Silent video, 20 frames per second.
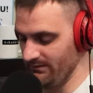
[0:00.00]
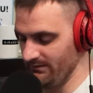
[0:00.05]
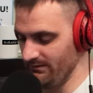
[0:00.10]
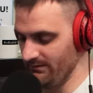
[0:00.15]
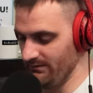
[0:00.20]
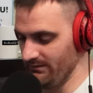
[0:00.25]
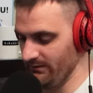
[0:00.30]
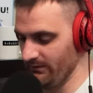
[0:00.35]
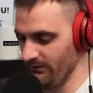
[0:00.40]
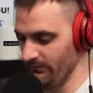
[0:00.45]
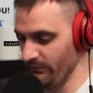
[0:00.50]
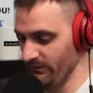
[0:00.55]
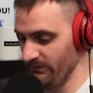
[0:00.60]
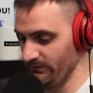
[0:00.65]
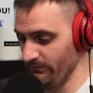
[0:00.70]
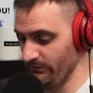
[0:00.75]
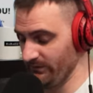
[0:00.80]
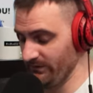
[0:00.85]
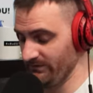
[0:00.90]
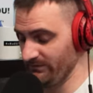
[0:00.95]
you know
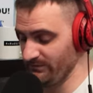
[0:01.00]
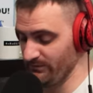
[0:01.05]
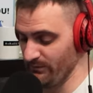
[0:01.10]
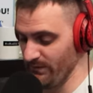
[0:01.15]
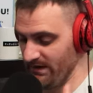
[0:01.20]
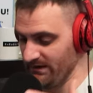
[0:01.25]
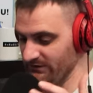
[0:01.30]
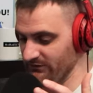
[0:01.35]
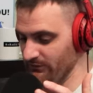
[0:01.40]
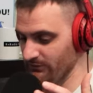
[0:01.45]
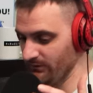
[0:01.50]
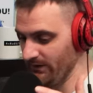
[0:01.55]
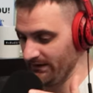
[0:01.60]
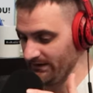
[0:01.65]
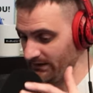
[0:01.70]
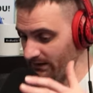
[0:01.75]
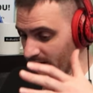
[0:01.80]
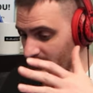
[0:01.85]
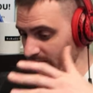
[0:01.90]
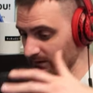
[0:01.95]
we, we may do
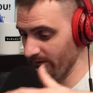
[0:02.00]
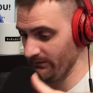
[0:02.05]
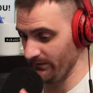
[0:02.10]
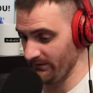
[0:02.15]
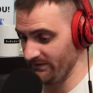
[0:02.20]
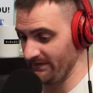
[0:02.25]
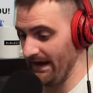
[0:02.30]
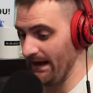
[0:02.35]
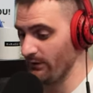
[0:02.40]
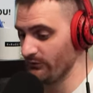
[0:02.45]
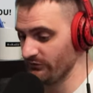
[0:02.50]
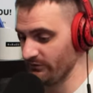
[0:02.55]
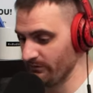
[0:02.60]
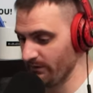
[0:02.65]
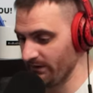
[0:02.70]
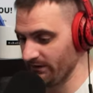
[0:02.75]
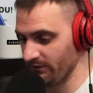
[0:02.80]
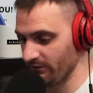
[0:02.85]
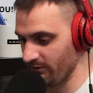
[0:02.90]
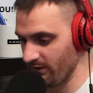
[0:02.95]
like a, uh, a thousand
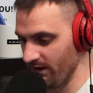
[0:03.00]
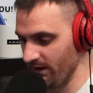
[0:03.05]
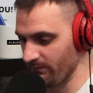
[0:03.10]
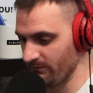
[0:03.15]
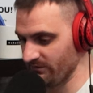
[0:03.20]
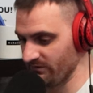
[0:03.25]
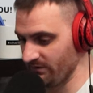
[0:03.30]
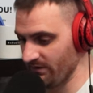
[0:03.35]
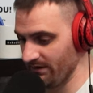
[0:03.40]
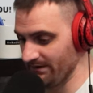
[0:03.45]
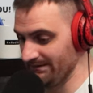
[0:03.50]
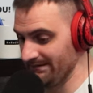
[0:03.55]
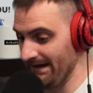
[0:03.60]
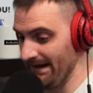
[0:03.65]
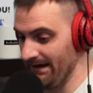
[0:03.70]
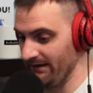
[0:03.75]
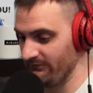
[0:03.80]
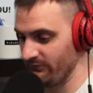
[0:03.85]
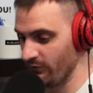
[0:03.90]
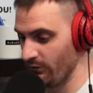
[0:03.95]
micrograms a
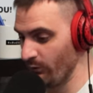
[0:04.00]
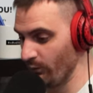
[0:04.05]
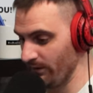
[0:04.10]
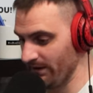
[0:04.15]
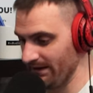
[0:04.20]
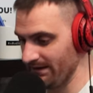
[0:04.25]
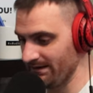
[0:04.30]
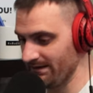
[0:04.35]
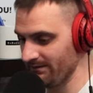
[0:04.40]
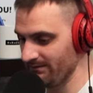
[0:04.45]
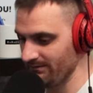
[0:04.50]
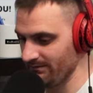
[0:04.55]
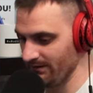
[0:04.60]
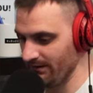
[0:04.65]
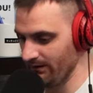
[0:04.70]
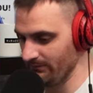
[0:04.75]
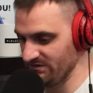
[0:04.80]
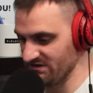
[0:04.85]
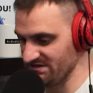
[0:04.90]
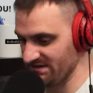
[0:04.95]
day for a week,
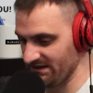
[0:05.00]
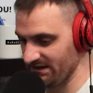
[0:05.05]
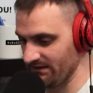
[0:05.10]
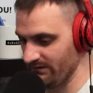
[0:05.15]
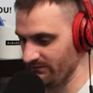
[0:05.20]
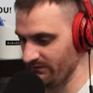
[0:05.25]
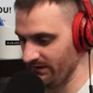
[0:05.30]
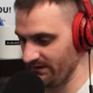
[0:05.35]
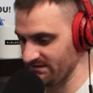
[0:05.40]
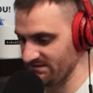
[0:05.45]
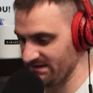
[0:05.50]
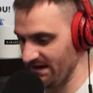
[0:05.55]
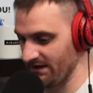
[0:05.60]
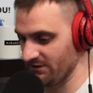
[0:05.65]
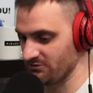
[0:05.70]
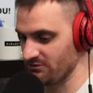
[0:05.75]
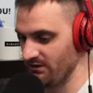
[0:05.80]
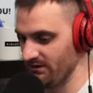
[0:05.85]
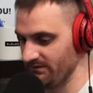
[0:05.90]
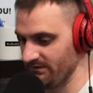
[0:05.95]
um, just to kind of like
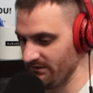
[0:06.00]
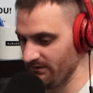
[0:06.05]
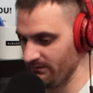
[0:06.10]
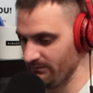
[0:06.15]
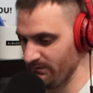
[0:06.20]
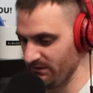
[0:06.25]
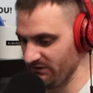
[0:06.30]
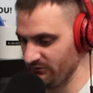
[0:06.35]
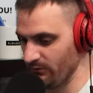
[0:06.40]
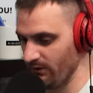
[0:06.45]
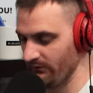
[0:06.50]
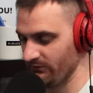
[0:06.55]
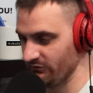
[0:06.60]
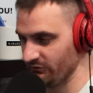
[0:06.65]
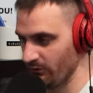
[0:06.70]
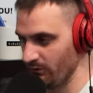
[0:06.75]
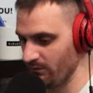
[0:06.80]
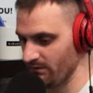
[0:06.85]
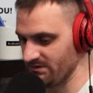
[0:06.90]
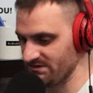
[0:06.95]
saturate the B12
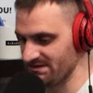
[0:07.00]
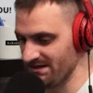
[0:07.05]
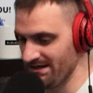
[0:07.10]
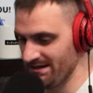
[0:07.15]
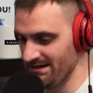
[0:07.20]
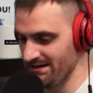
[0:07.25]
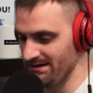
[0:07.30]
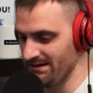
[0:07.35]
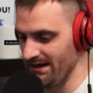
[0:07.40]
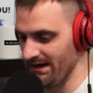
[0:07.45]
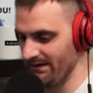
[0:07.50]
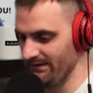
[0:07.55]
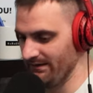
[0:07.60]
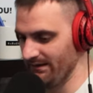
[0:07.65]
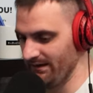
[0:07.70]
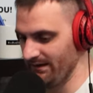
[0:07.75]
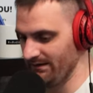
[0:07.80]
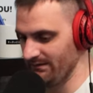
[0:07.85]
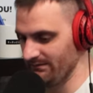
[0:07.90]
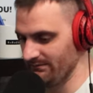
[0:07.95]
stores. And
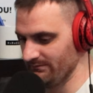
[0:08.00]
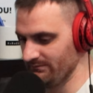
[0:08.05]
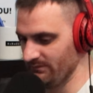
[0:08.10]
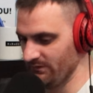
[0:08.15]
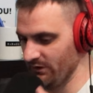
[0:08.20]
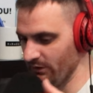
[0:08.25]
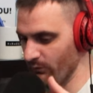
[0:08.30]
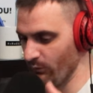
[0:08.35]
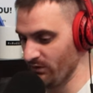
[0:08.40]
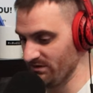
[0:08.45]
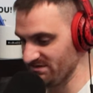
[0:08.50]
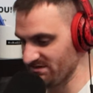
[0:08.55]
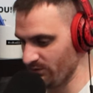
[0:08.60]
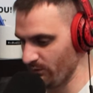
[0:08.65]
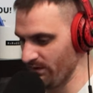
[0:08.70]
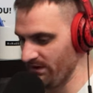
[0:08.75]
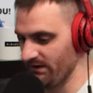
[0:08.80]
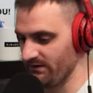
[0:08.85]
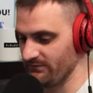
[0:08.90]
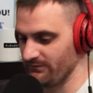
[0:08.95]
then, you know, once a
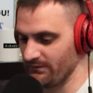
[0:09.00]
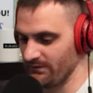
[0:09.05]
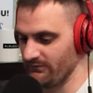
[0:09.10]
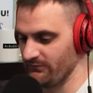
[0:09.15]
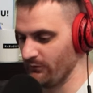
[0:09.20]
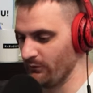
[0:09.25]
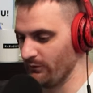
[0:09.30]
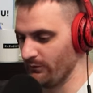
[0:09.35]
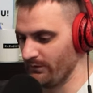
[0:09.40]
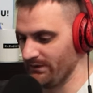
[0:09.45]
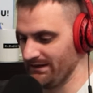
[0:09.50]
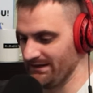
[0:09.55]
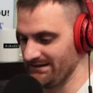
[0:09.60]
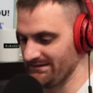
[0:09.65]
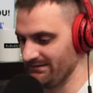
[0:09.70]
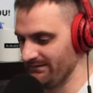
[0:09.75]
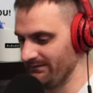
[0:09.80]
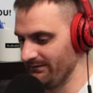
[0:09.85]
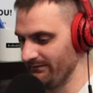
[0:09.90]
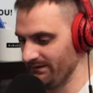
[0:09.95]
week for four
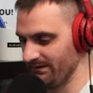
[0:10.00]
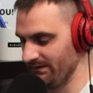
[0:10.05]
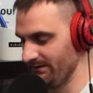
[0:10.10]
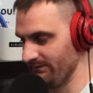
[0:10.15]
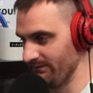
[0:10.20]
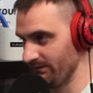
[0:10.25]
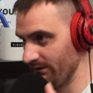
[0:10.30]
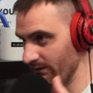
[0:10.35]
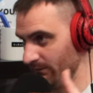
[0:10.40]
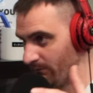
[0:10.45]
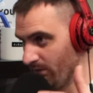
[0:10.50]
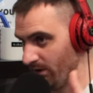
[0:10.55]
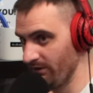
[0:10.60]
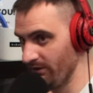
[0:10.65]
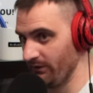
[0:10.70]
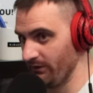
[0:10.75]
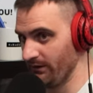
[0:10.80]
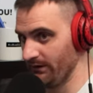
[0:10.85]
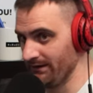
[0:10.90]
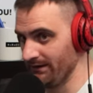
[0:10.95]
weeks, and then we could even go
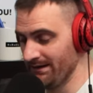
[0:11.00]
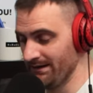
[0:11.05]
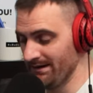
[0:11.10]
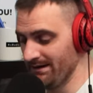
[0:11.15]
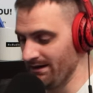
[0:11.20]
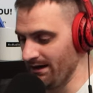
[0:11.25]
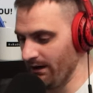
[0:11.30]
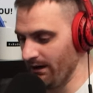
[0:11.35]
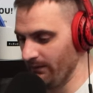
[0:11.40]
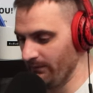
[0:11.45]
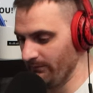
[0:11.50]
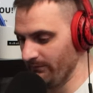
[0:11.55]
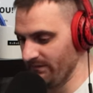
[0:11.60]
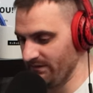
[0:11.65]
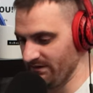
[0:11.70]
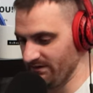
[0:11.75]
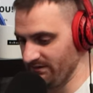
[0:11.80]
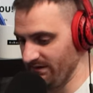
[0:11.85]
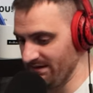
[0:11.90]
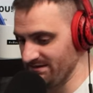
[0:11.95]
monthly. Um,
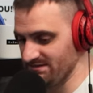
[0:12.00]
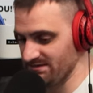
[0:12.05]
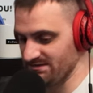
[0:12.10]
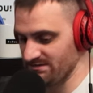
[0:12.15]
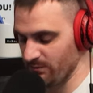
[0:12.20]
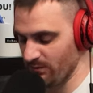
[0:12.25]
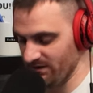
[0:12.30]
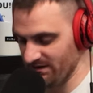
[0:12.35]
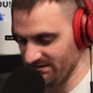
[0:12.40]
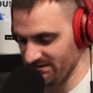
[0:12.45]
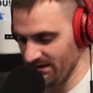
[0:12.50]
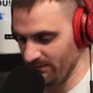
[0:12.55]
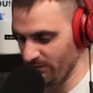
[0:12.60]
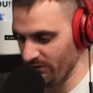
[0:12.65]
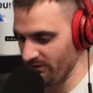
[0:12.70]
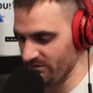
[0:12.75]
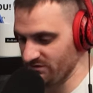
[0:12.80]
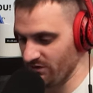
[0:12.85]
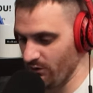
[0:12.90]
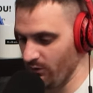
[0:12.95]
th that's just one example.
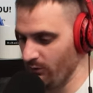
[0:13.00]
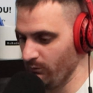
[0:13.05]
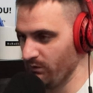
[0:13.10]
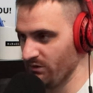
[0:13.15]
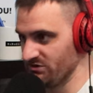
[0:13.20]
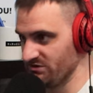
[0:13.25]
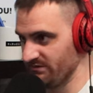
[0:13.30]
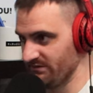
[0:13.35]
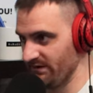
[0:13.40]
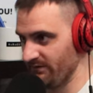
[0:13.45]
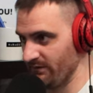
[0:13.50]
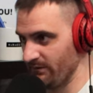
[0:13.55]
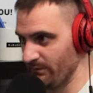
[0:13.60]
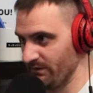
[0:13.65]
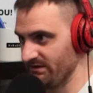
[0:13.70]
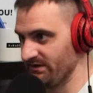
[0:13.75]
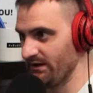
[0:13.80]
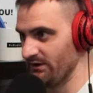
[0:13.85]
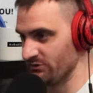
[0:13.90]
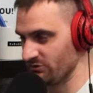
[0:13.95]
There's a whole bunch of different
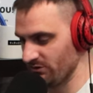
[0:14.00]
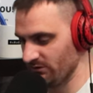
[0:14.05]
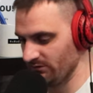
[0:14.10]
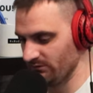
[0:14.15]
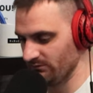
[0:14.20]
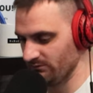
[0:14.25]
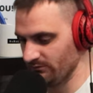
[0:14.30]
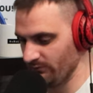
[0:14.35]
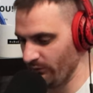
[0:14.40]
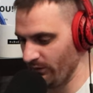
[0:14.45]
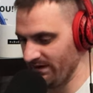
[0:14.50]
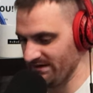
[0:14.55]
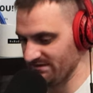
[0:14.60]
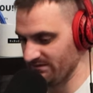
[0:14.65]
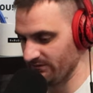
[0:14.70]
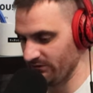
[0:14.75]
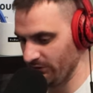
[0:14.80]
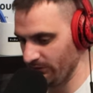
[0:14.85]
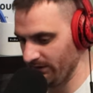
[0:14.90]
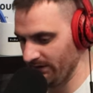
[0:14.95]
potential ways
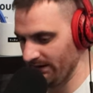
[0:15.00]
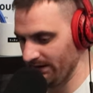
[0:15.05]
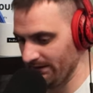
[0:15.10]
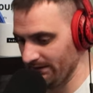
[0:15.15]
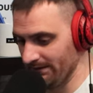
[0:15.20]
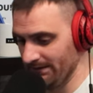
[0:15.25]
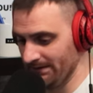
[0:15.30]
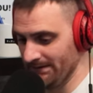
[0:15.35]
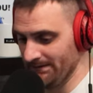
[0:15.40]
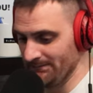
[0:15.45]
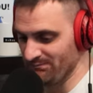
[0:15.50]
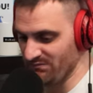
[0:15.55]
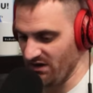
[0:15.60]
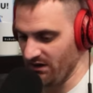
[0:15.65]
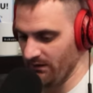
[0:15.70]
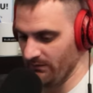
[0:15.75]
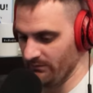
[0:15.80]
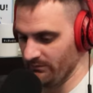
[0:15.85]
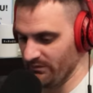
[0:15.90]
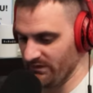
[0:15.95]
of doing it.
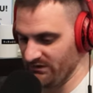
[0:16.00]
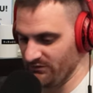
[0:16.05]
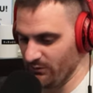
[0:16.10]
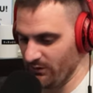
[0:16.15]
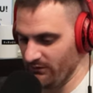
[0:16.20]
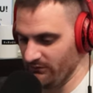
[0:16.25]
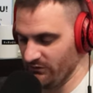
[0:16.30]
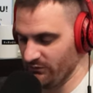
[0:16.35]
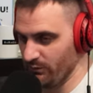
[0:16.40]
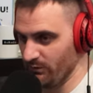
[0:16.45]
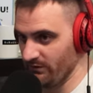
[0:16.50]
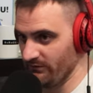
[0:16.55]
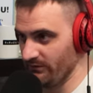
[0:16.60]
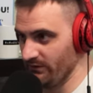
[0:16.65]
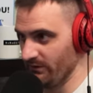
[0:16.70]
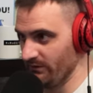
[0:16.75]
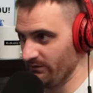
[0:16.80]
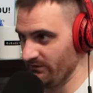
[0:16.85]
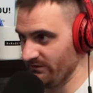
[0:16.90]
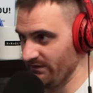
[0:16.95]
Um, B12 is one of
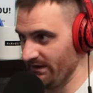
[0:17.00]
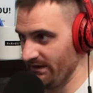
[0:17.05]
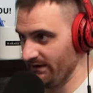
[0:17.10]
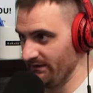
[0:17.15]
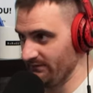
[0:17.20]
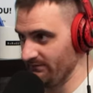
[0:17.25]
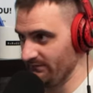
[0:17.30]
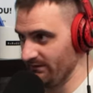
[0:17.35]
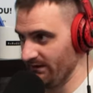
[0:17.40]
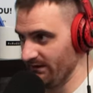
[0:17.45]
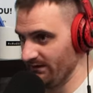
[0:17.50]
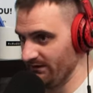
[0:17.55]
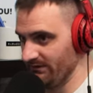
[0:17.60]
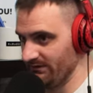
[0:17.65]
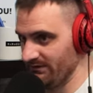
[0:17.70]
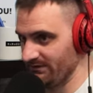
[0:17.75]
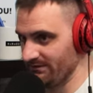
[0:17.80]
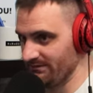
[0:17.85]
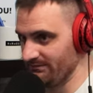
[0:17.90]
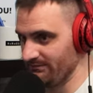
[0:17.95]
those that
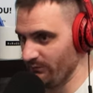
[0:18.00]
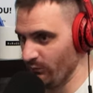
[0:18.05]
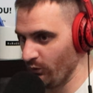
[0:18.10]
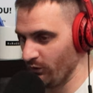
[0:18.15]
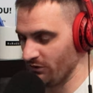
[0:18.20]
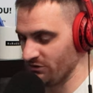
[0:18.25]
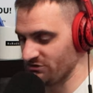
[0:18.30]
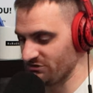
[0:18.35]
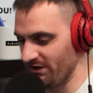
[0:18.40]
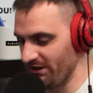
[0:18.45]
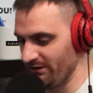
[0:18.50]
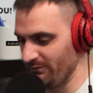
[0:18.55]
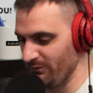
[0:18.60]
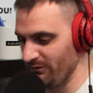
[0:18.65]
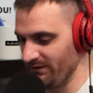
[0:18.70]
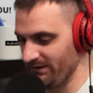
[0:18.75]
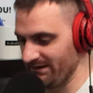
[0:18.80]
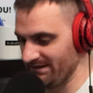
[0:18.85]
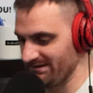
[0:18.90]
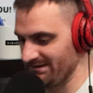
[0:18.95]
is water
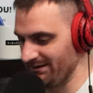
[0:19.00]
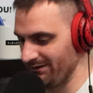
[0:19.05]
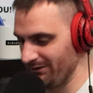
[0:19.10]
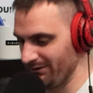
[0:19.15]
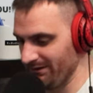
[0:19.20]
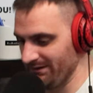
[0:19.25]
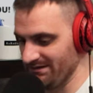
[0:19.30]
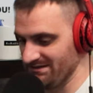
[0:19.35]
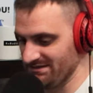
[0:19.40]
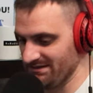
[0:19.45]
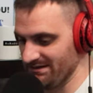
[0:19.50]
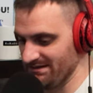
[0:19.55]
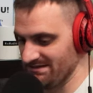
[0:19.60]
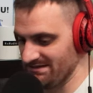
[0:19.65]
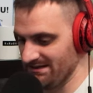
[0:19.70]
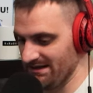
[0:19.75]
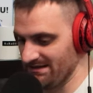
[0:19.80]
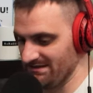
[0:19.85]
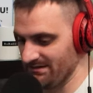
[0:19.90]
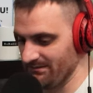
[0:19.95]
soluble, like I said earlier. So
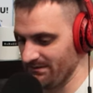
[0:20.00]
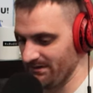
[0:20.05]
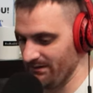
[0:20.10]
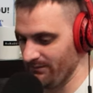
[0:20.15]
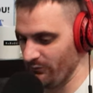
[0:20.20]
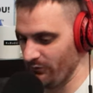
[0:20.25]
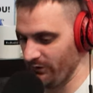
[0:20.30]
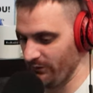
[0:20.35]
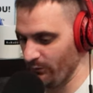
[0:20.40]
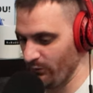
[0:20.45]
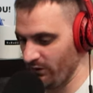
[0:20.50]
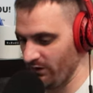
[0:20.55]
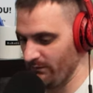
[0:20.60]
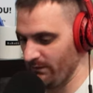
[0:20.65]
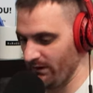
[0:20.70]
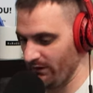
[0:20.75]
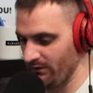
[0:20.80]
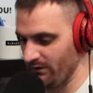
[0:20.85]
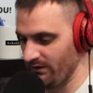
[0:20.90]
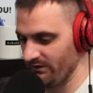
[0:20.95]
it's not something I'm really worried
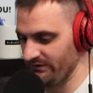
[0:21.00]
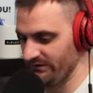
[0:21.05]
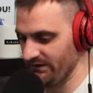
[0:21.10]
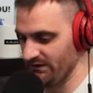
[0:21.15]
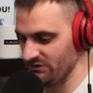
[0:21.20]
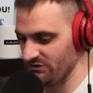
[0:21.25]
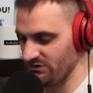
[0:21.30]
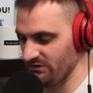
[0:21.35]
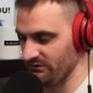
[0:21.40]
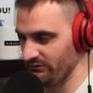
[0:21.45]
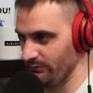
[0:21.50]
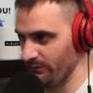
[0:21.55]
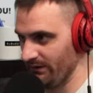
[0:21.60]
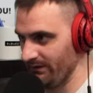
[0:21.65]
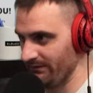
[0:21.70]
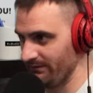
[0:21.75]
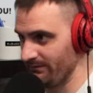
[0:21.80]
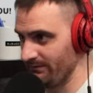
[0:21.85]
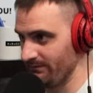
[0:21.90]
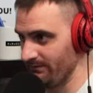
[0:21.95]
about causing issues
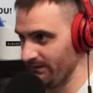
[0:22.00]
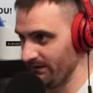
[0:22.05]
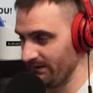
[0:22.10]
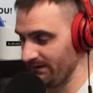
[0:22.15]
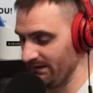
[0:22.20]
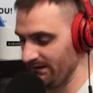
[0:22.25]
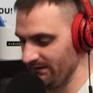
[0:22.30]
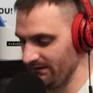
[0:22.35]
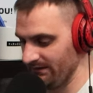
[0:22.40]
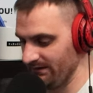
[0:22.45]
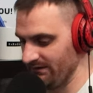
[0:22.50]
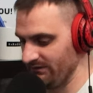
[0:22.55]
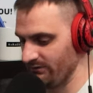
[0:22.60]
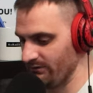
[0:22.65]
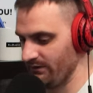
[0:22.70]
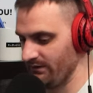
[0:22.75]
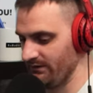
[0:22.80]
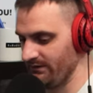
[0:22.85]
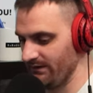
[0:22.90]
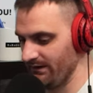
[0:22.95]
with the kidneys
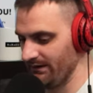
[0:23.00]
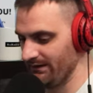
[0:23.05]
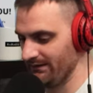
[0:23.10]
or anything.